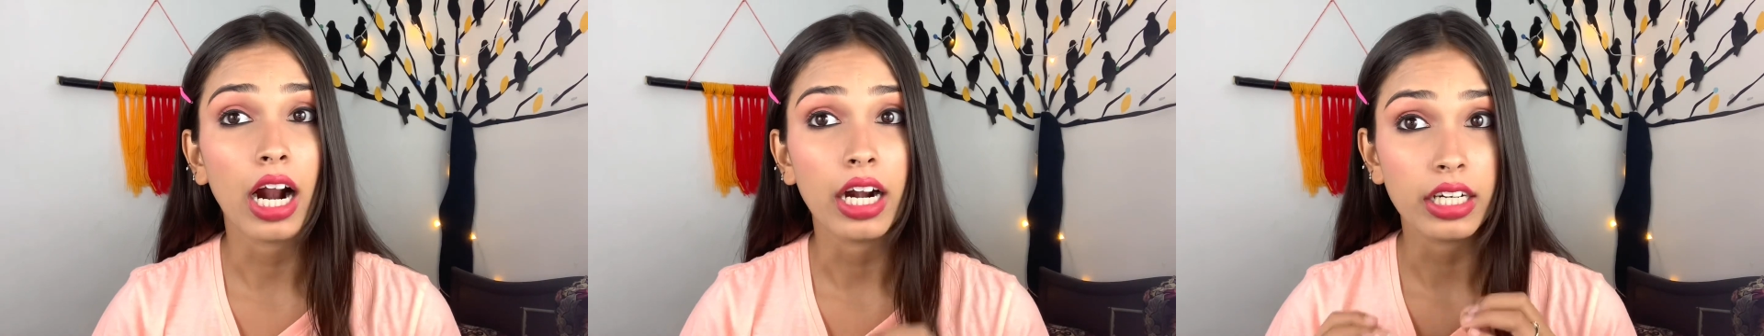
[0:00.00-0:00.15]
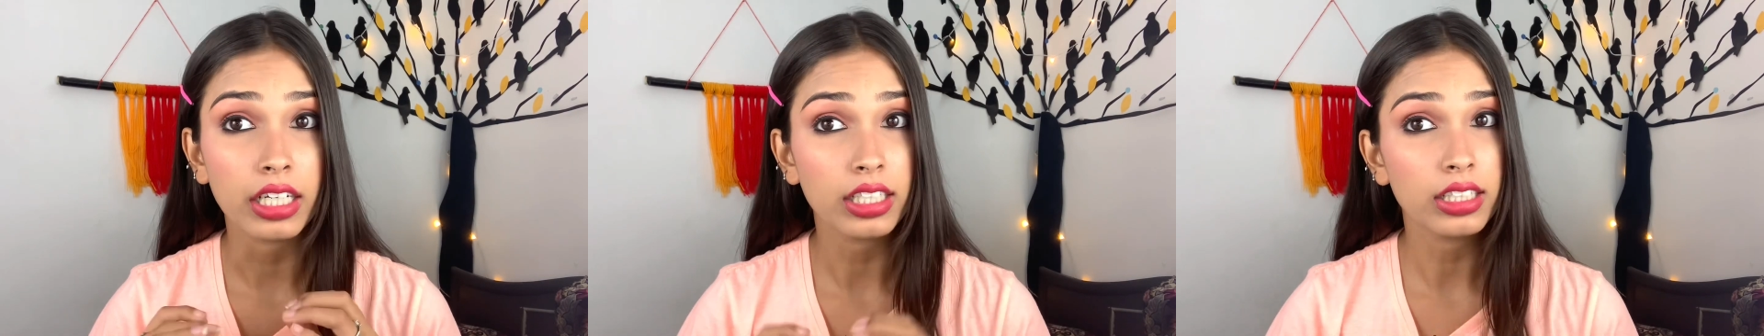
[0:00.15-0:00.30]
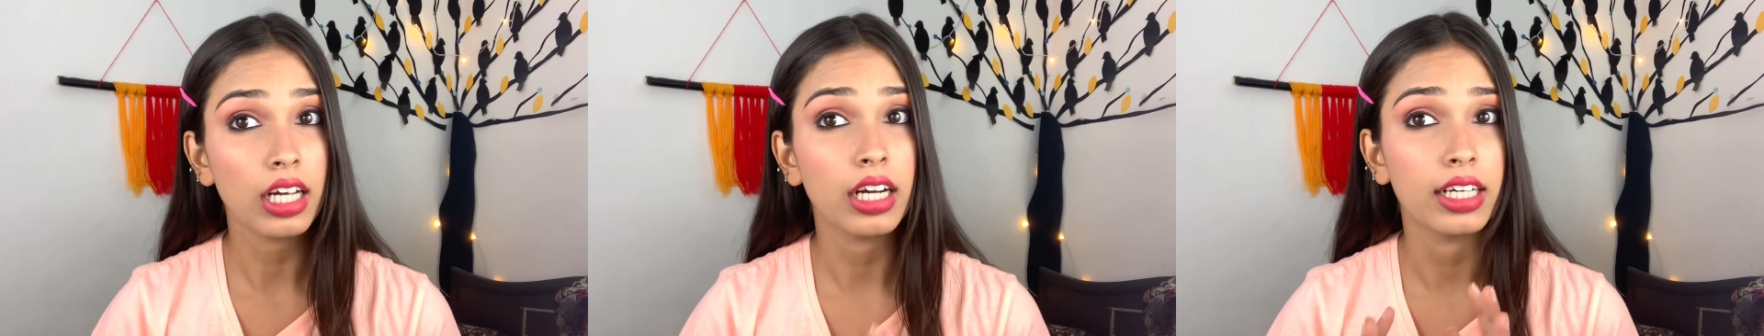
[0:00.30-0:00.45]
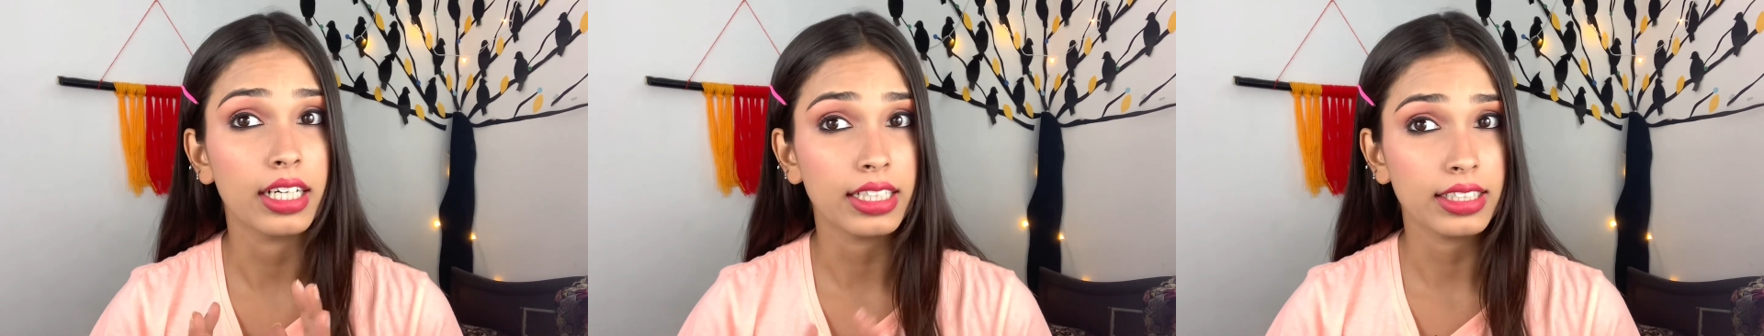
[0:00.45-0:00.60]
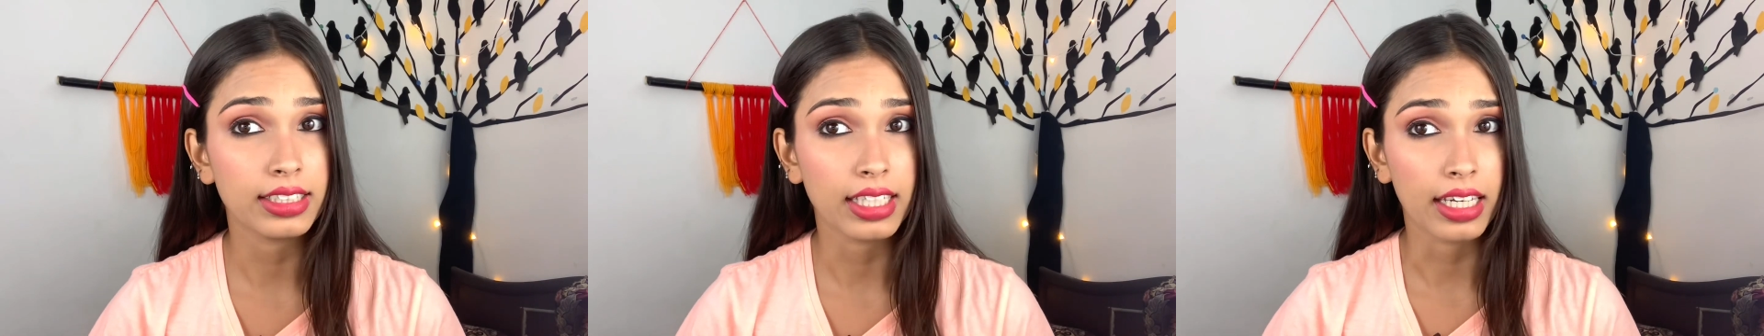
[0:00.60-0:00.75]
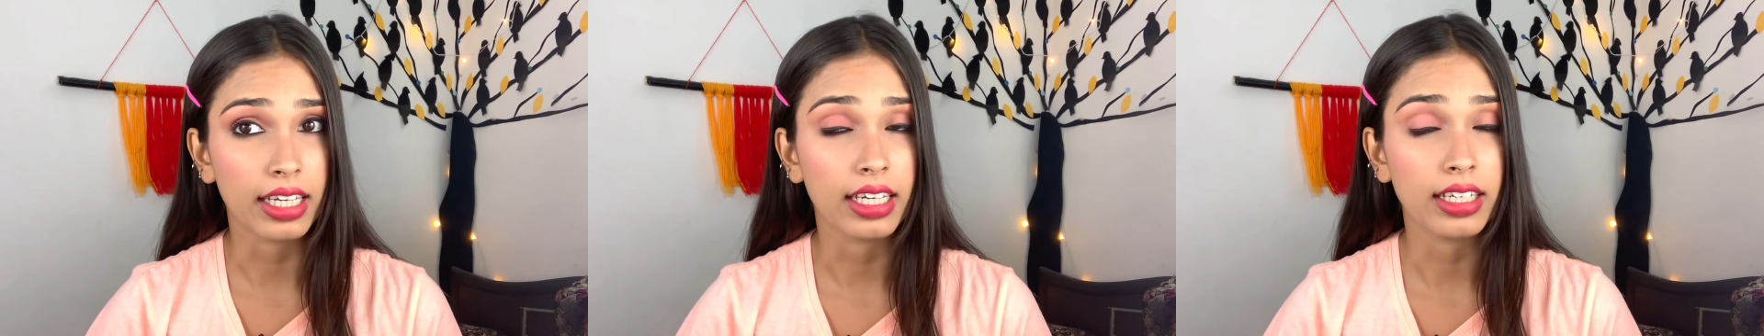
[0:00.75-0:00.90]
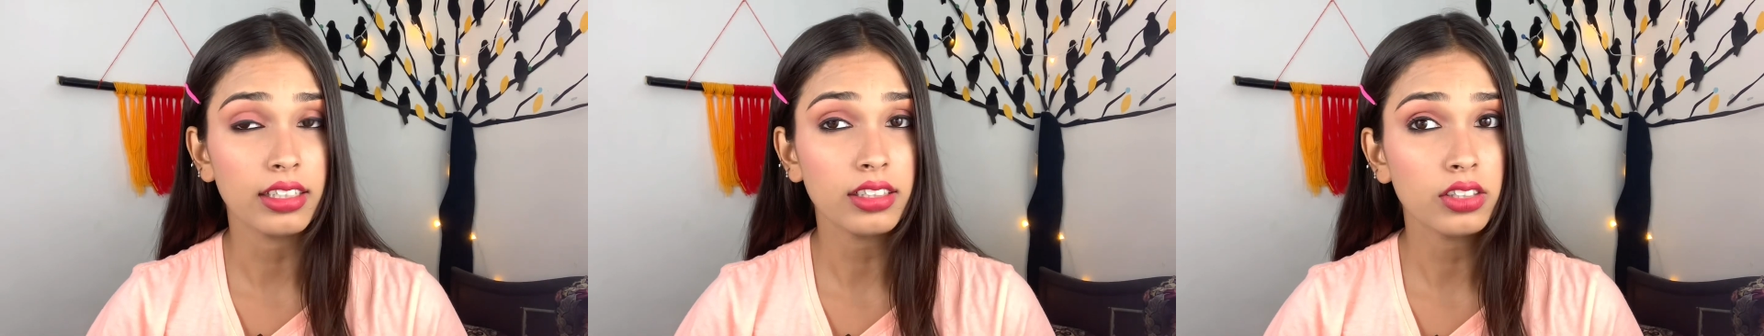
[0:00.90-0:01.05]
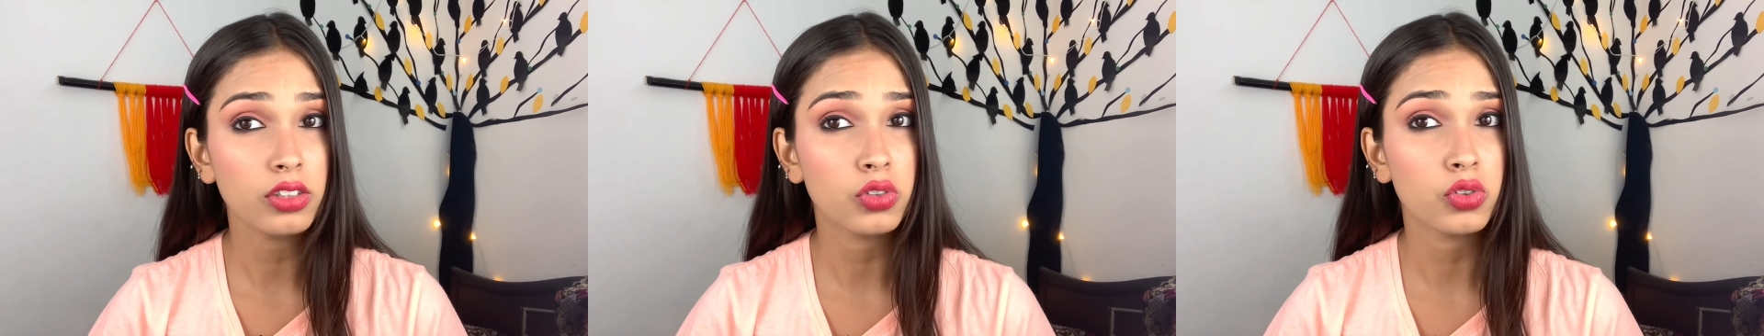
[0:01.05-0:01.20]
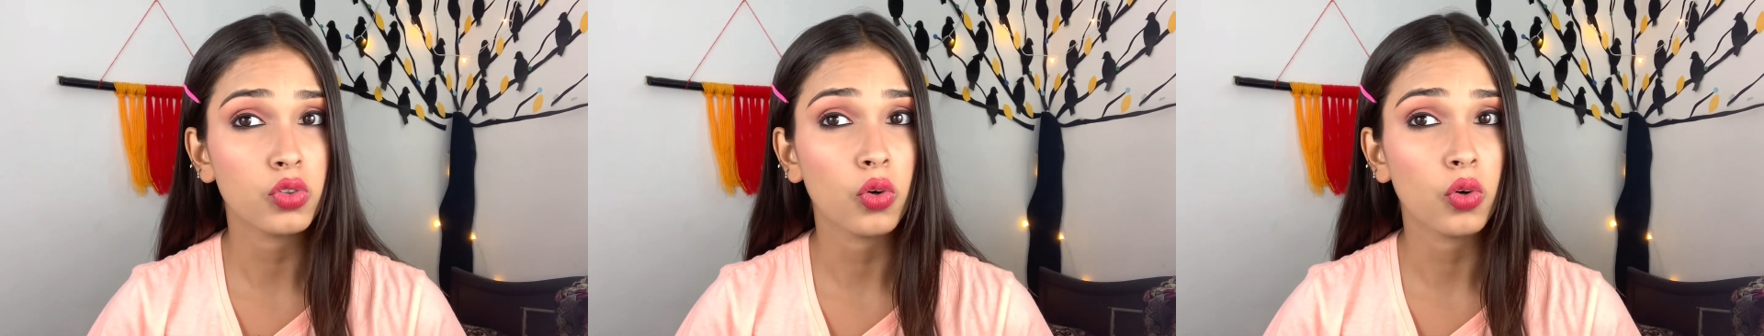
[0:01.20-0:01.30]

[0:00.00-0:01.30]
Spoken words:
under 30 seconds.